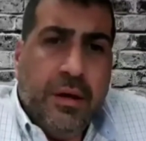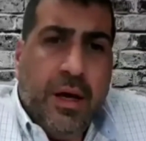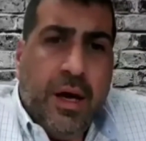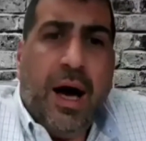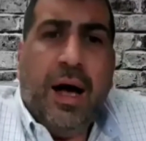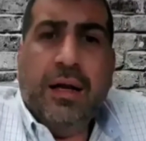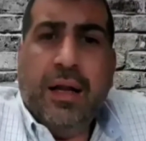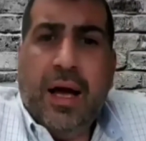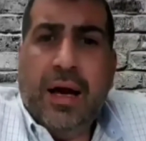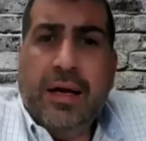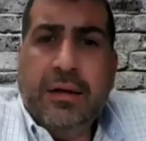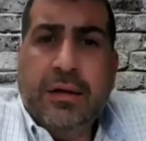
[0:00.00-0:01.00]

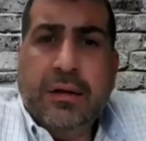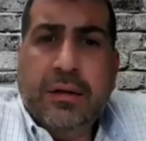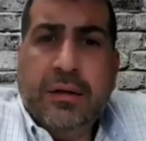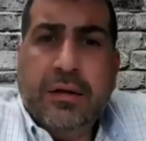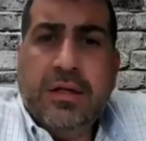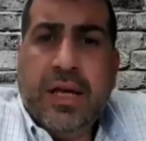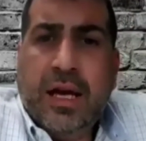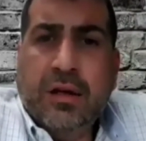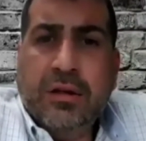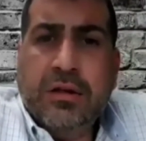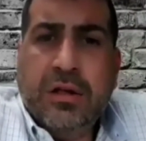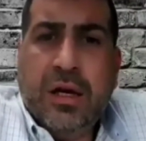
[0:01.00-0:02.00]
Online
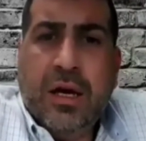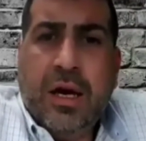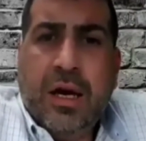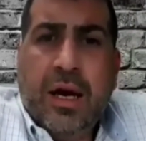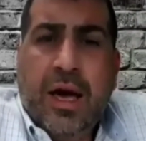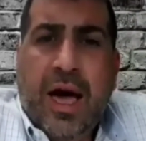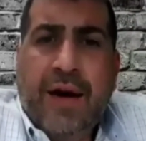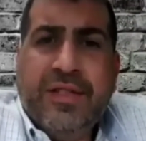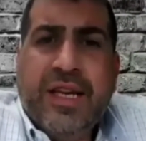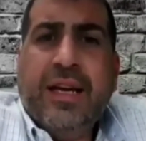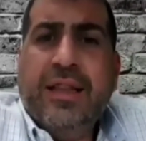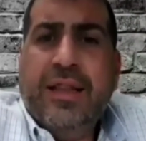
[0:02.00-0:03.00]
sales have
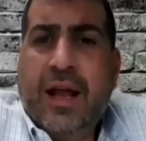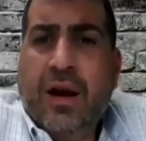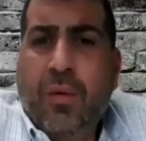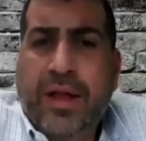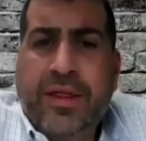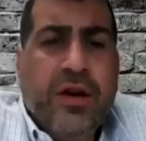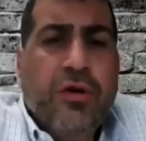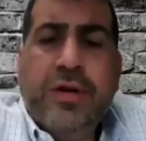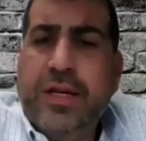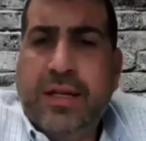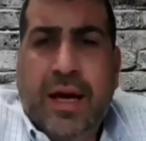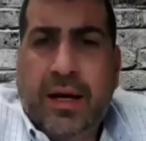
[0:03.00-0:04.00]
taken that away. They don't
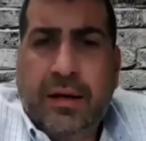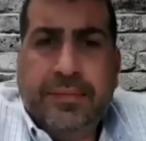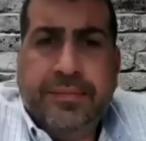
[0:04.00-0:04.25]
need that.